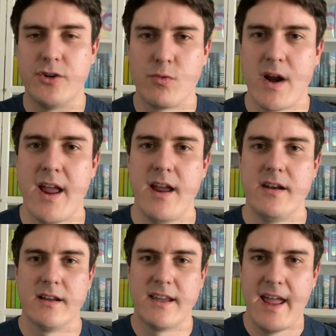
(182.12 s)

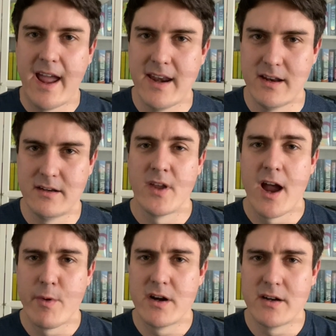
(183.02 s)
grand canon. I
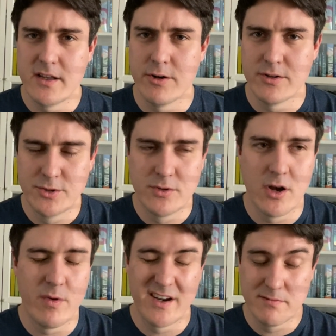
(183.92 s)
read it a year or two
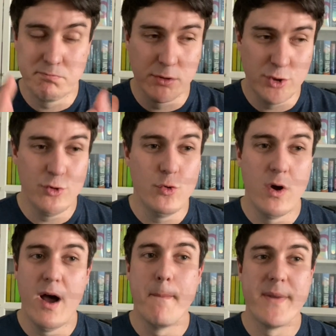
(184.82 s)
ago and it
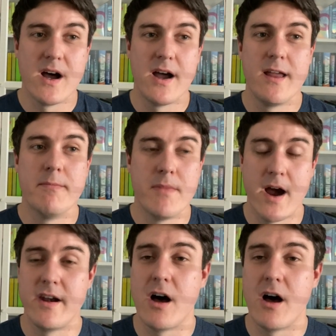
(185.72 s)
blew my mind.